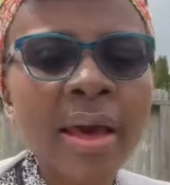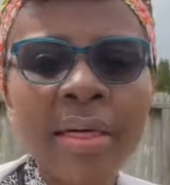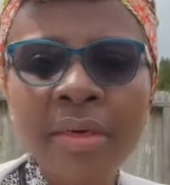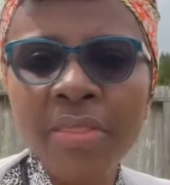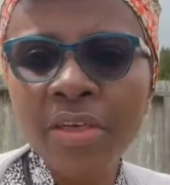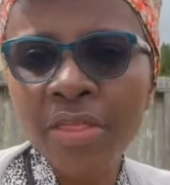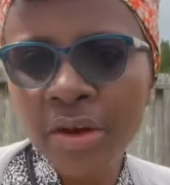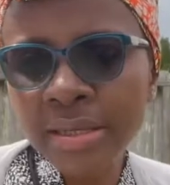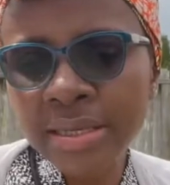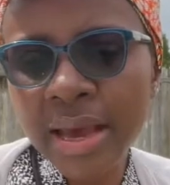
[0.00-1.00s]
then the
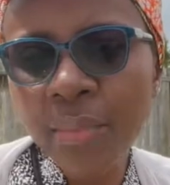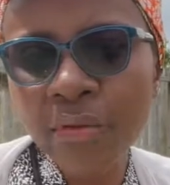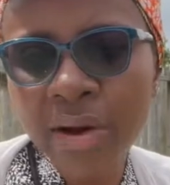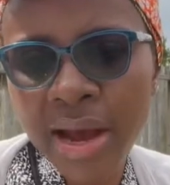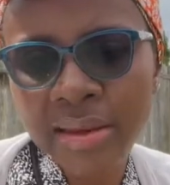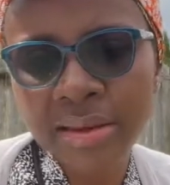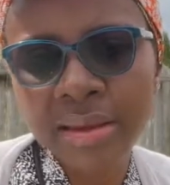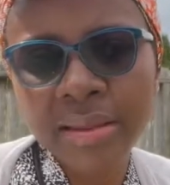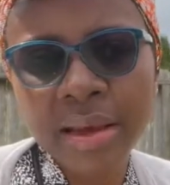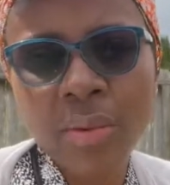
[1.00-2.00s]
third type of
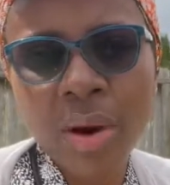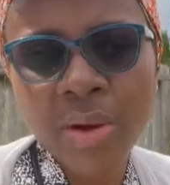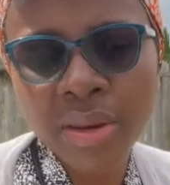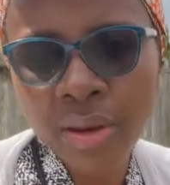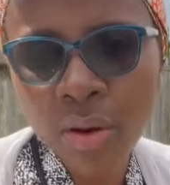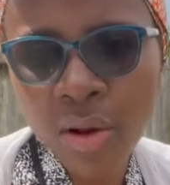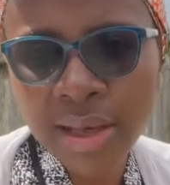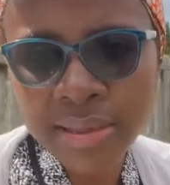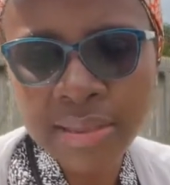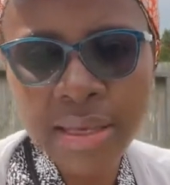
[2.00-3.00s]
gardening, now one way they call
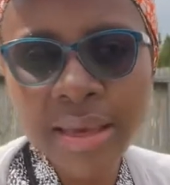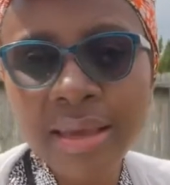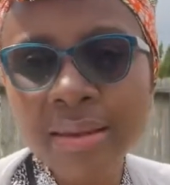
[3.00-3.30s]
and say in